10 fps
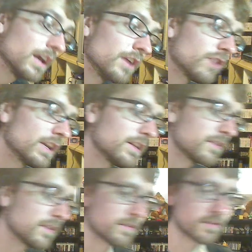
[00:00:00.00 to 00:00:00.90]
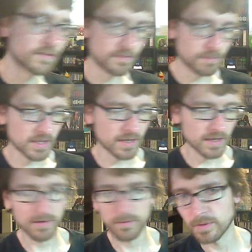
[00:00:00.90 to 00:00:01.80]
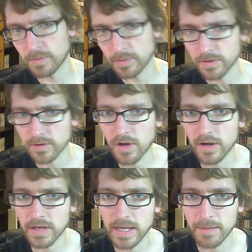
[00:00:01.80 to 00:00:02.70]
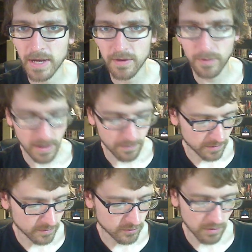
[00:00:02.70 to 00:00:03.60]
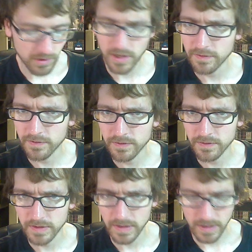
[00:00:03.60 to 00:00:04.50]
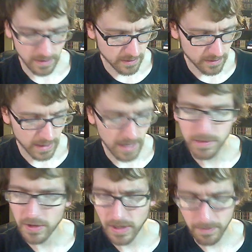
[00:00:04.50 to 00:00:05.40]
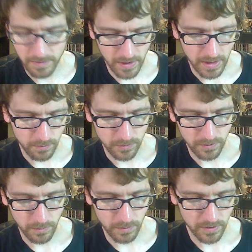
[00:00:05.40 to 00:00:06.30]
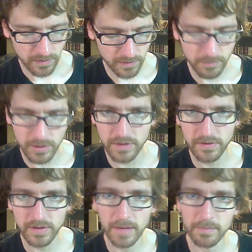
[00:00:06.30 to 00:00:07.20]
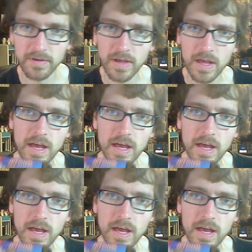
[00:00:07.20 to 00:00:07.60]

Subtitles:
Genesis. Speaking, we were talking about, or I was showing off the Game Gear games I got. We'll start with some Genesis games.